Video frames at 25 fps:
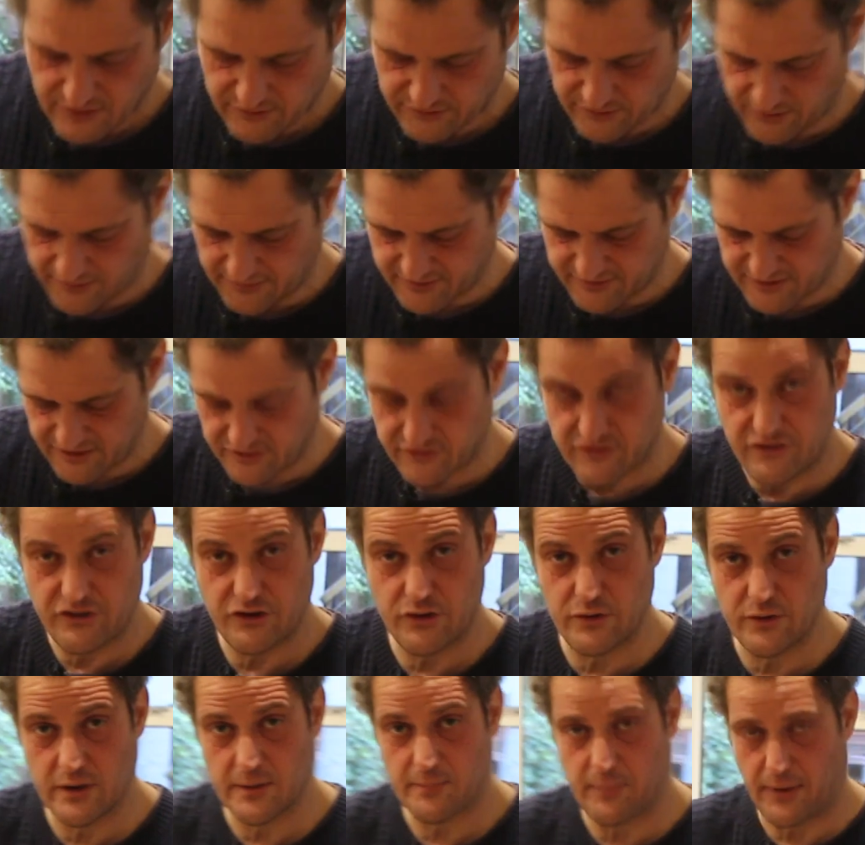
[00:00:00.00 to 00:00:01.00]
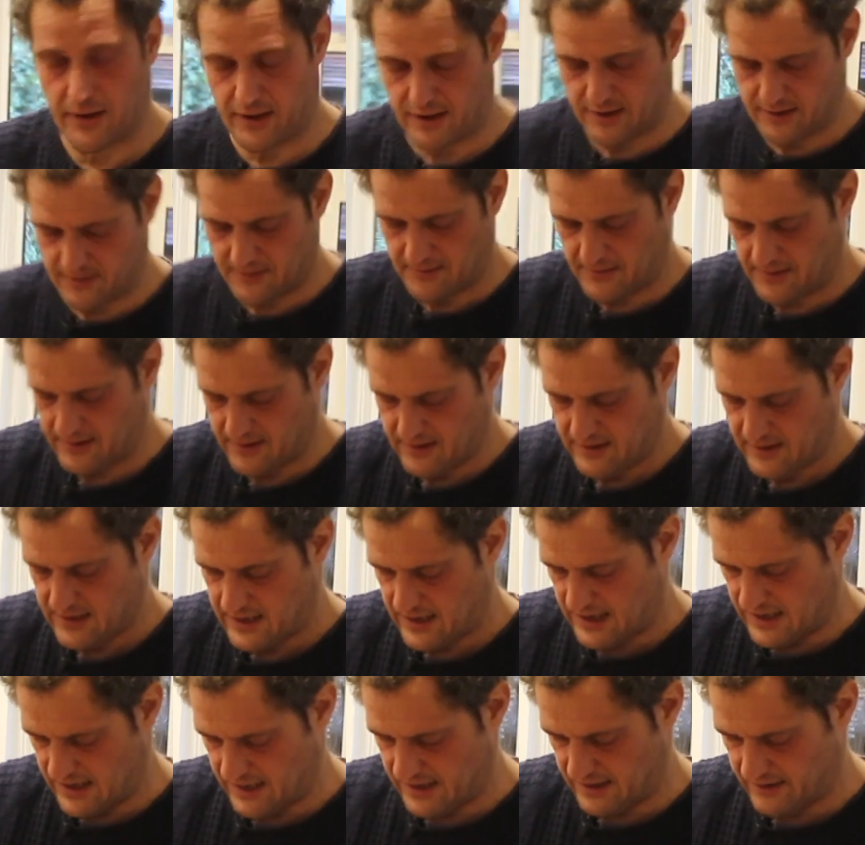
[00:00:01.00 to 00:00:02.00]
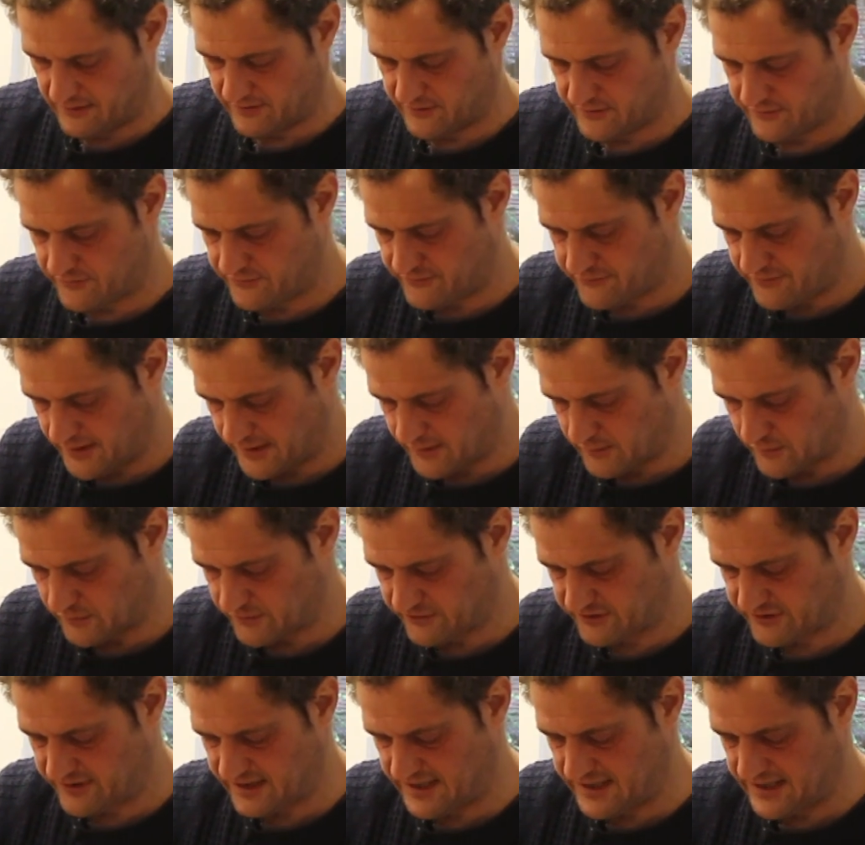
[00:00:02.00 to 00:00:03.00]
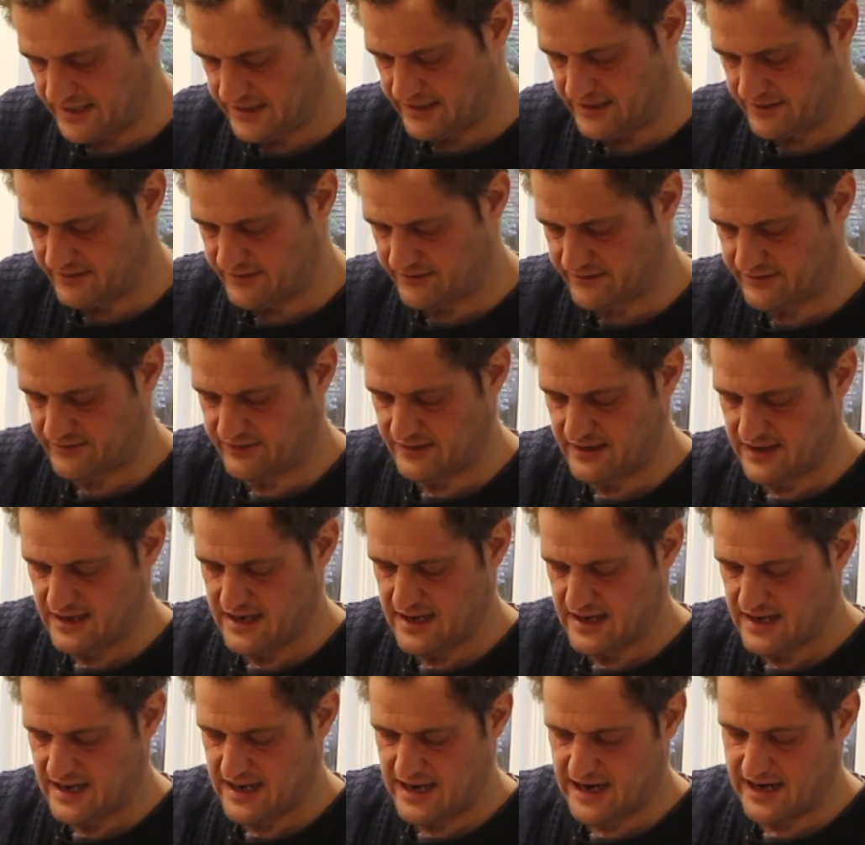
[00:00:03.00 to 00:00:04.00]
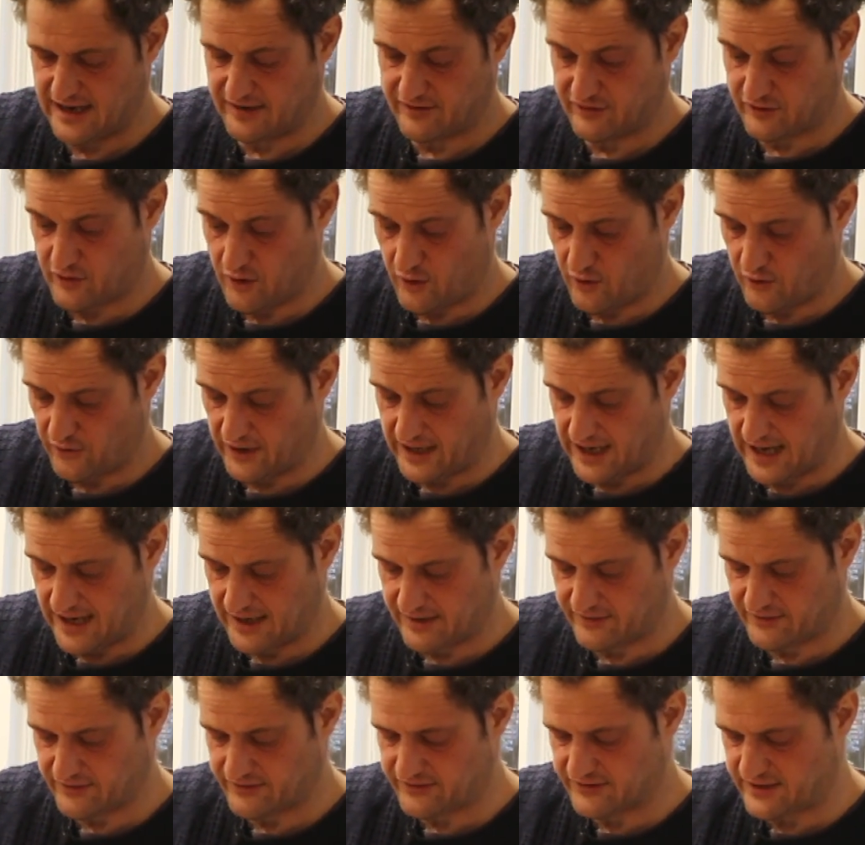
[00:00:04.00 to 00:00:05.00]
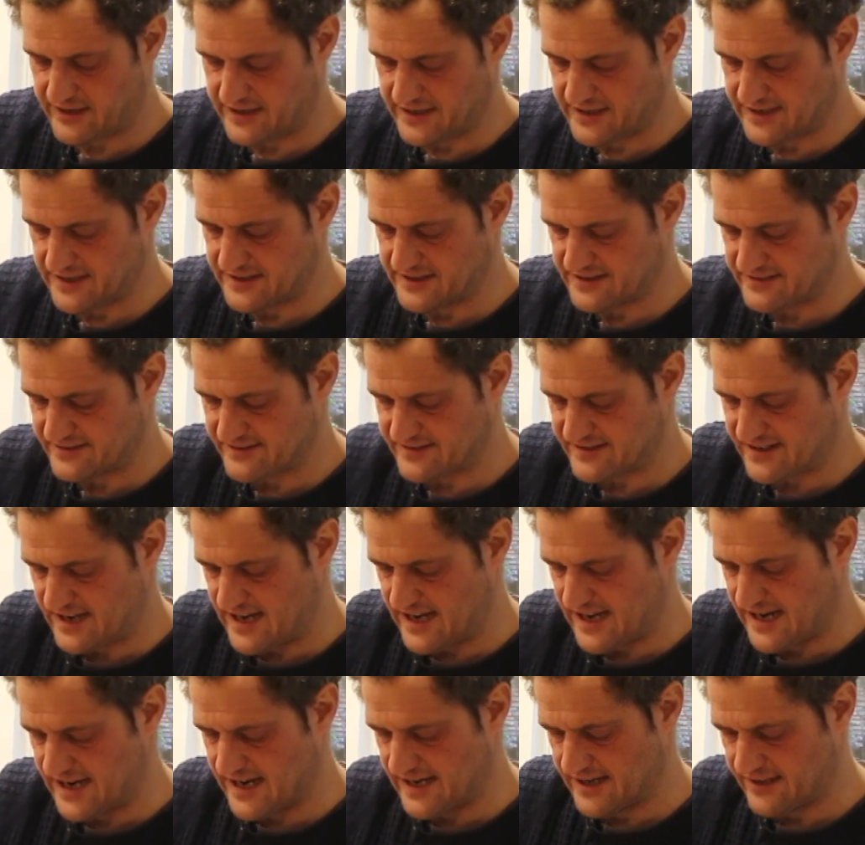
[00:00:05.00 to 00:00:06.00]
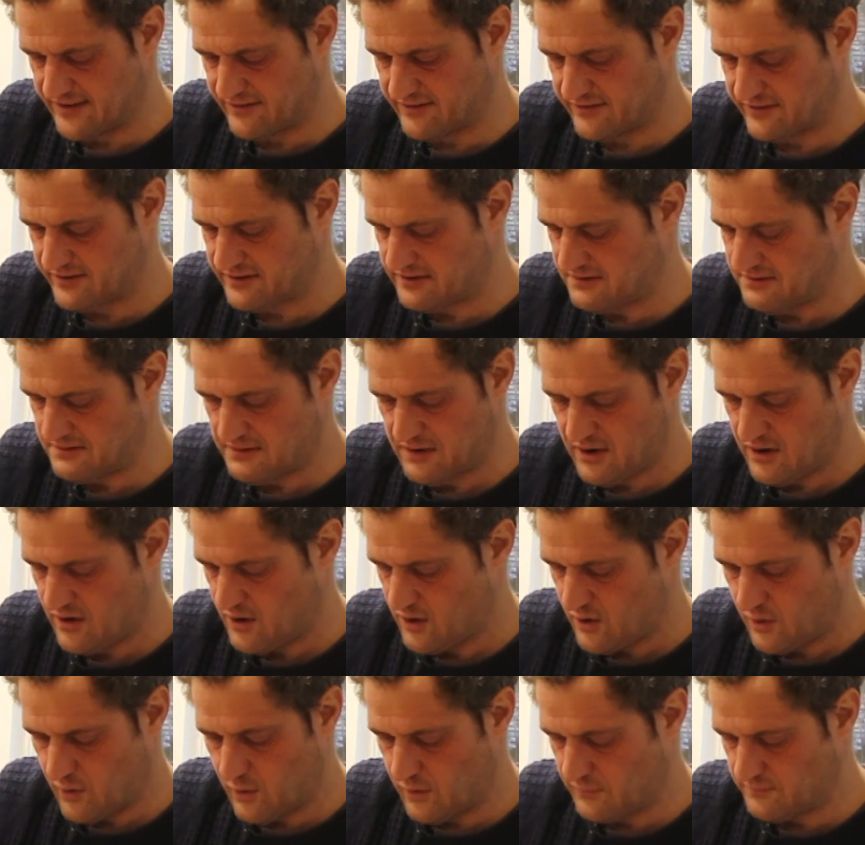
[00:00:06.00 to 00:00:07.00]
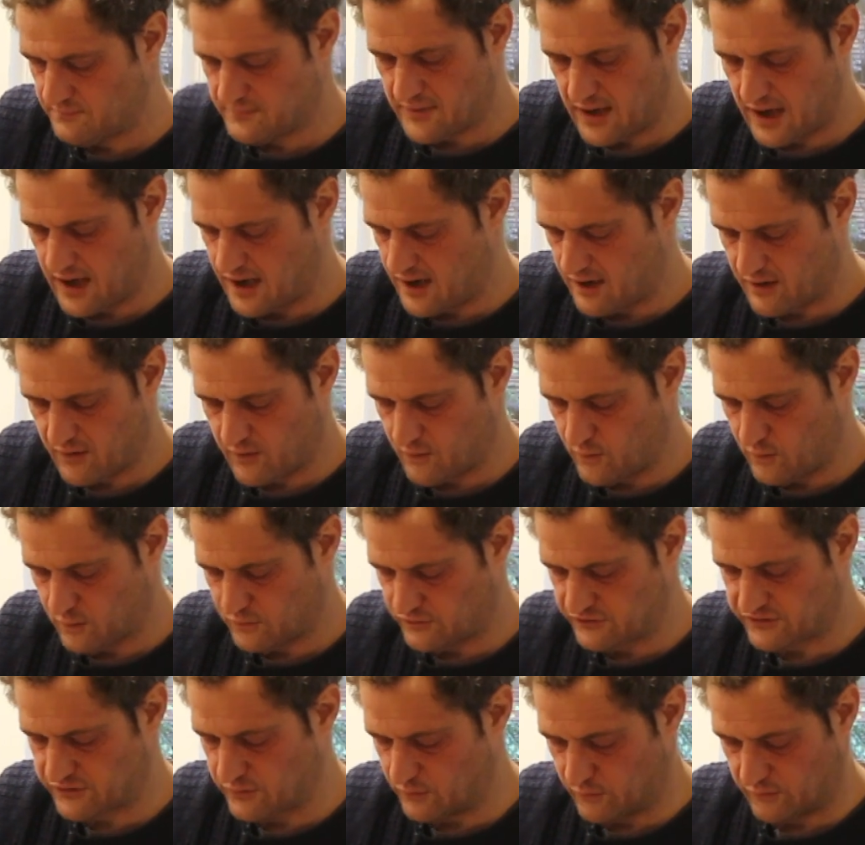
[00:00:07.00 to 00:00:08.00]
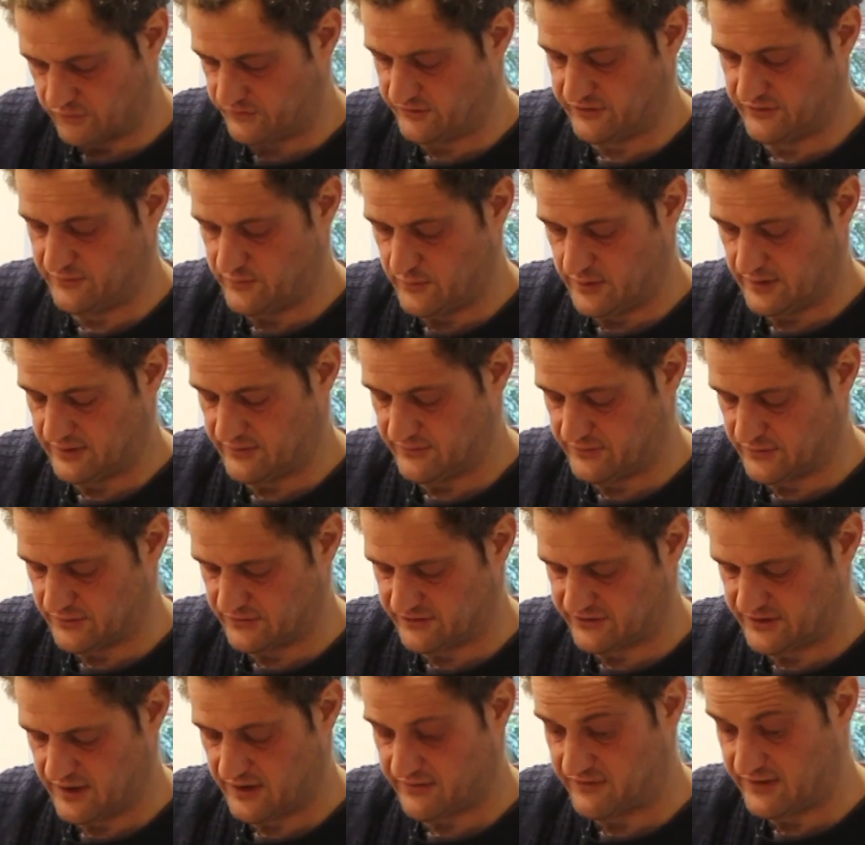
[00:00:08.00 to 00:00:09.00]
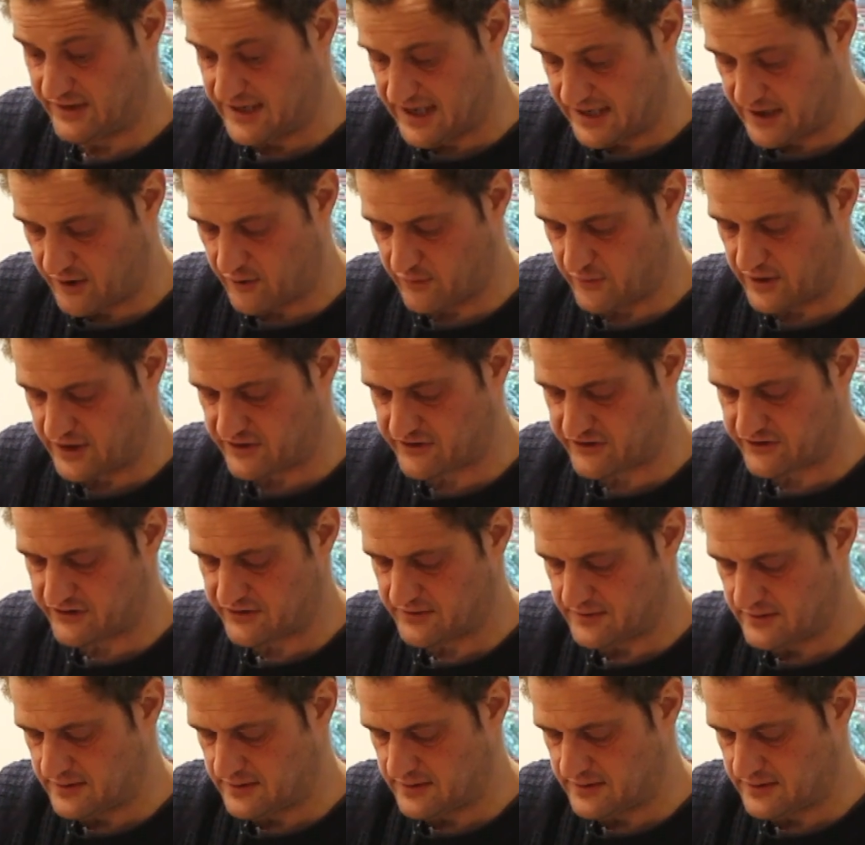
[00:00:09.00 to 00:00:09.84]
So this is juniper and fennel seeds and coriander seeds and all sorts of wonderful stuff, licorice.